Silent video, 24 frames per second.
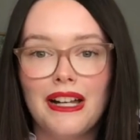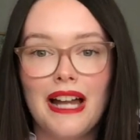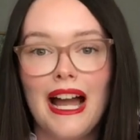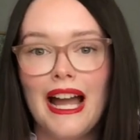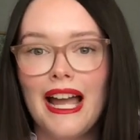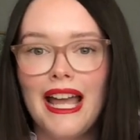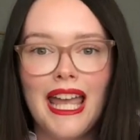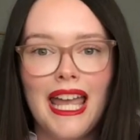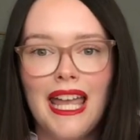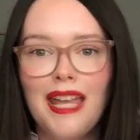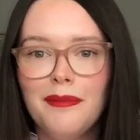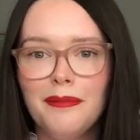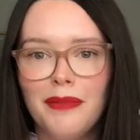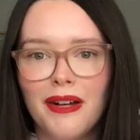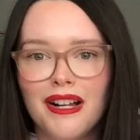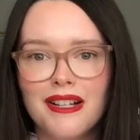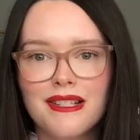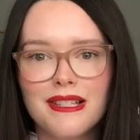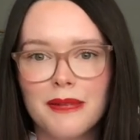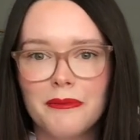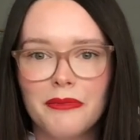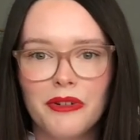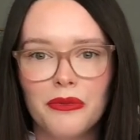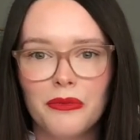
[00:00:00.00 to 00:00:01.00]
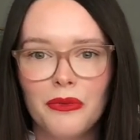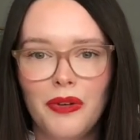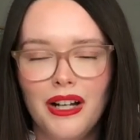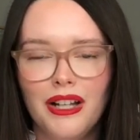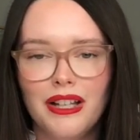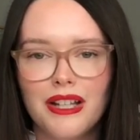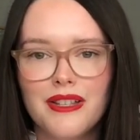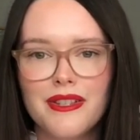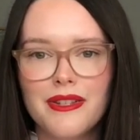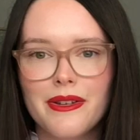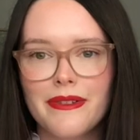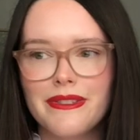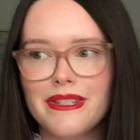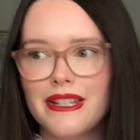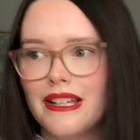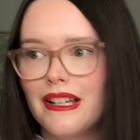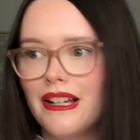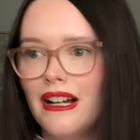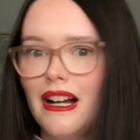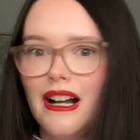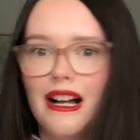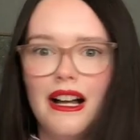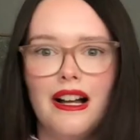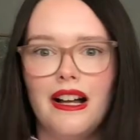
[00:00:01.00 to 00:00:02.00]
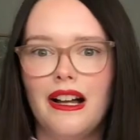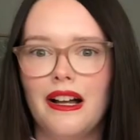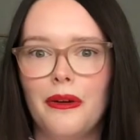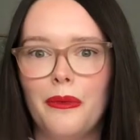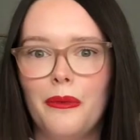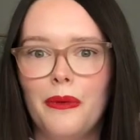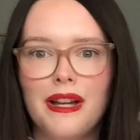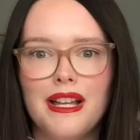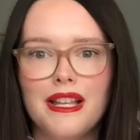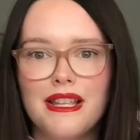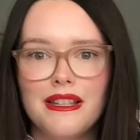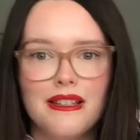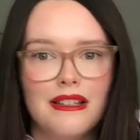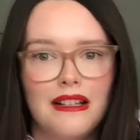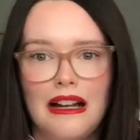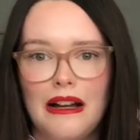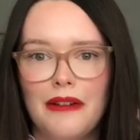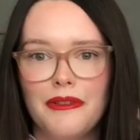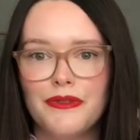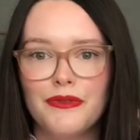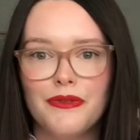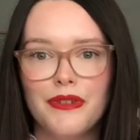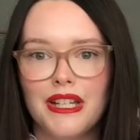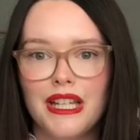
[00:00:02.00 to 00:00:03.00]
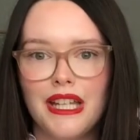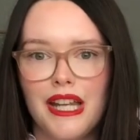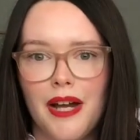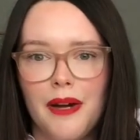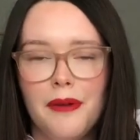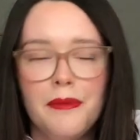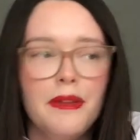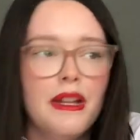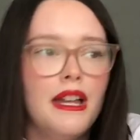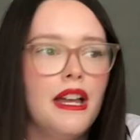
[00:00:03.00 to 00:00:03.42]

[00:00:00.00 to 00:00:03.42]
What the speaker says: I hate bugs, number one. So I was like, what? I was freaking out.